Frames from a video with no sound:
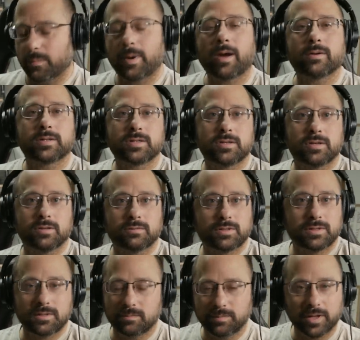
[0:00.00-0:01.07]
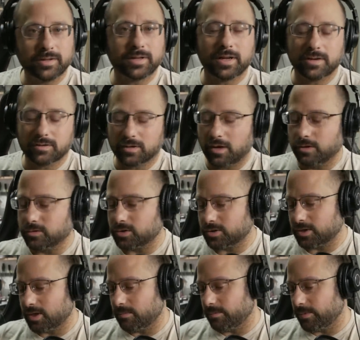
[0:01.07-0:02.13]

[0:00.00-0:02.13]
power to you. Build an ultra slam